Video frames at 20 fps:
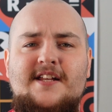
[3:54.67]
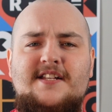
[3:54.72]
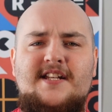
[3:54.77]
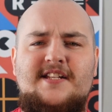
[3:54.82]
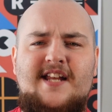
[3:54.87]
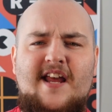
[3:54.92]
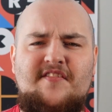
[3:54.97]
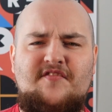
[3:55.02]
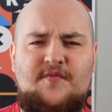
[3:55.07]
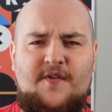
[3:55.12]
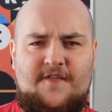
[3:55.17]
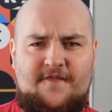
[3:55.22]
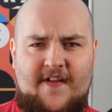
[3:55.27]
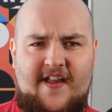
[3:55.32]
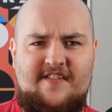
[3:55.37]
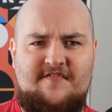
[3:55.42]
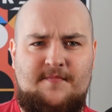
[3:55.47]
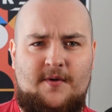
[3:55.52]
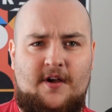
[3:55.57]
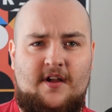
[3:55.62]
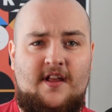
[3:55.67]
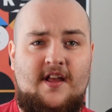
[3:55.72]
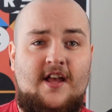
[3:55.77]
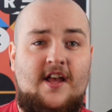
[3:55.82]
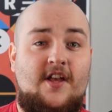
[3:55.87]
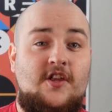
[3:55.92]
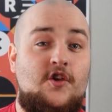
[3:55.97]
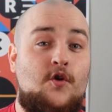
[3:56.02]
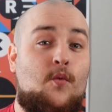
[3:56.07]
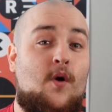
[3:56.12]
To test with Facebook,
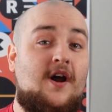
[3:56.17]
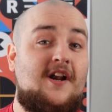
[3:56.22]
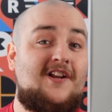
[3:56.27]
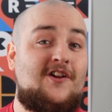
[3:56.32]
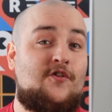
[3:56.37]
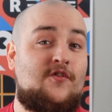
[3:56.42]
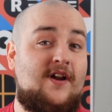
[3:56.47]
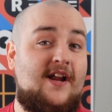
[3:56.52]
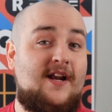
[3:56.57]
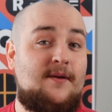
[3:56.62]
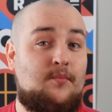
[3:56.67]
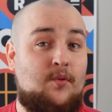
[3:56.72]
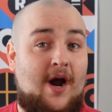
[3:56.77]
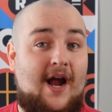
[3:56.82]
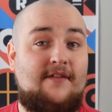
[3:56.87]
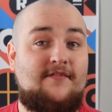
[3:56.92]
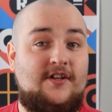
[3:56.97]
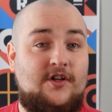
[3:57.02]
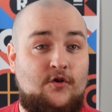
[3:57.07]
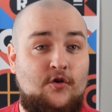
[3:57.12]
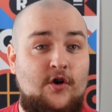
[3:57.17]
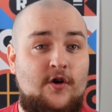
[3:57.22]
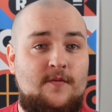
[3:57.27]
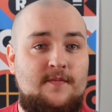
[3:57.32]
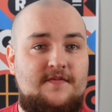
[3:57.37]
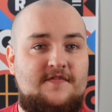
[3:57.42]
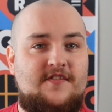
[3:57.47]
you'll want to create a private group